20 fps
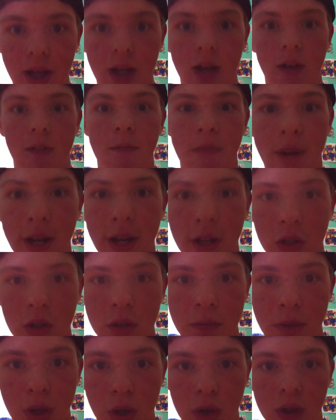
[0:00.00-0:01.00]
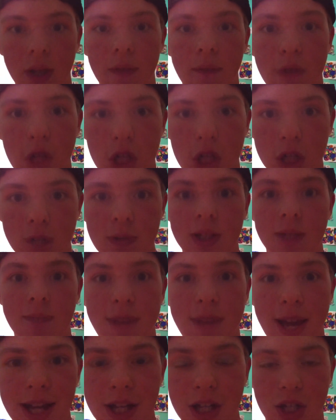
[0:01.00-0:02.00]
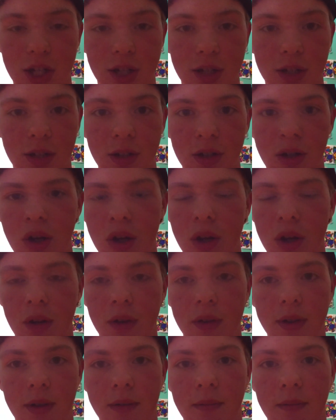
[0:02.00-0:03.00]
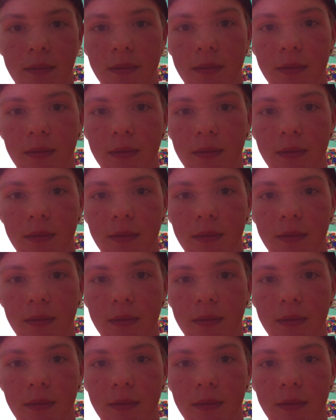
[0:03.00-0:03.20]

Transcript: of Milo Pony Friendship is Magic called